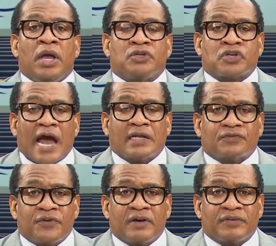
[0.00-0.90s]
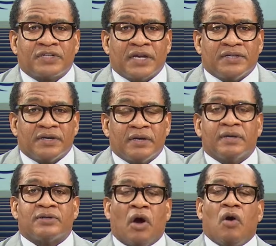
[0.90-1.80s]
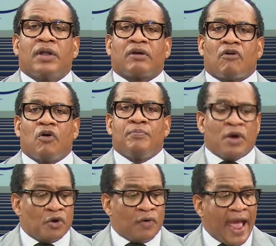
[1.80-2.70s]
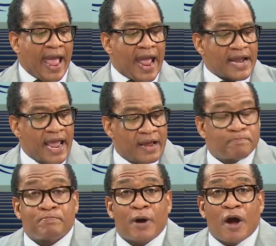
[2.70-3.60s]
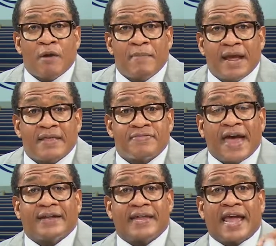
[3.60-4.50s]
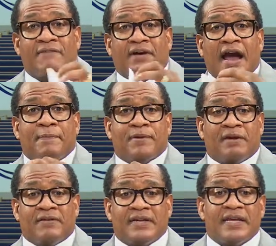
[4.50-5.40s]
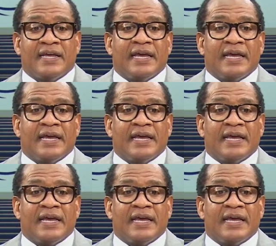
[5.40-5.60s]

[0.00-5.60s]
in Charlottesville, Virginia, the only group who had a permit that they have a copy of it